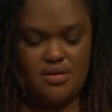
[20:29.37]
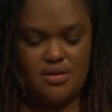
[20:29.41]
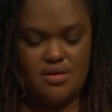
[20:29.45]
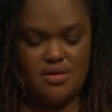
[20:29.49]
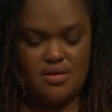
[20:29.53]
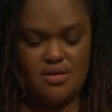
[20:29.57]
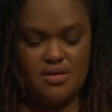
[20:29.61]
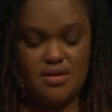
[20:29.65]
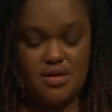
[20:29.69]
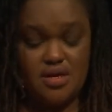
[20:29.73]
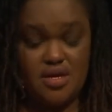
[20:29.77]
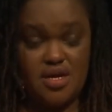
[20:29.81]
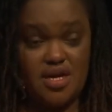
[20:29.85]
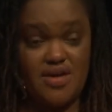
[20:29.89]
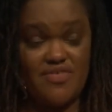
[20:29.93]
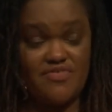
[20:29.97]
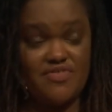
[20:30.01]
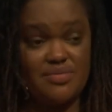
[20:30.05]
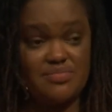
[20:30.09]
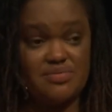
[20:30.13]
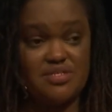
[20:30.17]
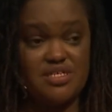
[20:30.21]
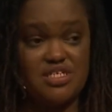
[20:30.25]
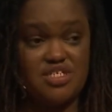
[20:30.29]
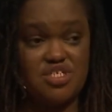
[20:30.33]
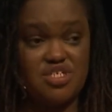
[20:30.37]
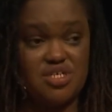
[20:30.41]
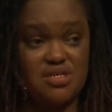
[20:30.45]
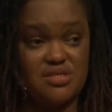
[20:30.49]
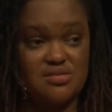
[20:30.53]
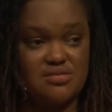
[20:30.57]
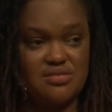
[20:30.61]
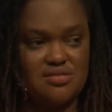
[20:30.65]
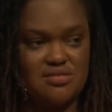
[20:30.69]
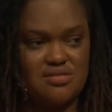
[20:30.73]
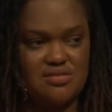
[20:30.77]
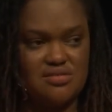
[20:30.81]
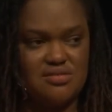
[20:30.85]
I gave up teaching.
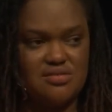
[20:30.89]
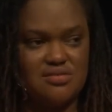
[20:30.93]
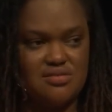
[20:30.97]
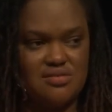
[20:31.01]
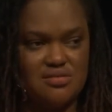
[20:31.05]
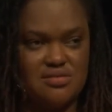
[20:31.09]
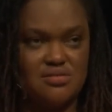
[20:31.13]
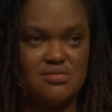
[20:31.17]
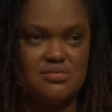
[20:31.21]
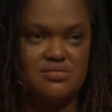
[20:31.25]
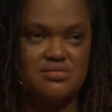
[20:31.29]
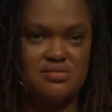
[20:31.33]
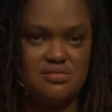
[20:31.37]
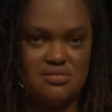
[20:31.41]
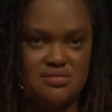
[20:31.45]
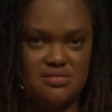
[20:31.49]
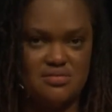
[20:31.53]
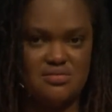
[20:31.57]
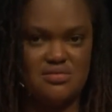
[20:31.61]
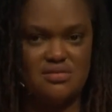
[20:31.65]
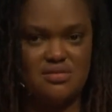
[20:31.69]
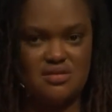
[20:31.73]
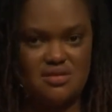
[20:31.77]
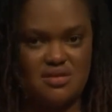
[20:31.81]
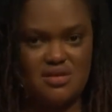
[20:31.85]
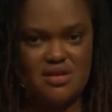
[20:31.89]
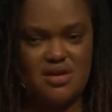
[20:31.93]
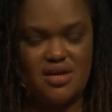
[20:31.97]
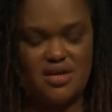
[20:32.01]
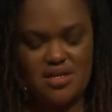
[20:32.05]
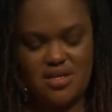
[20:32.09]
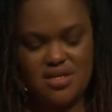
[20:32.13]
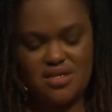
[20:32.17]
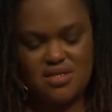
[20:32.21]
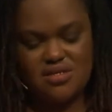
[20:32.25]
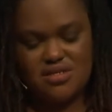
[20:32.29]
Kinda.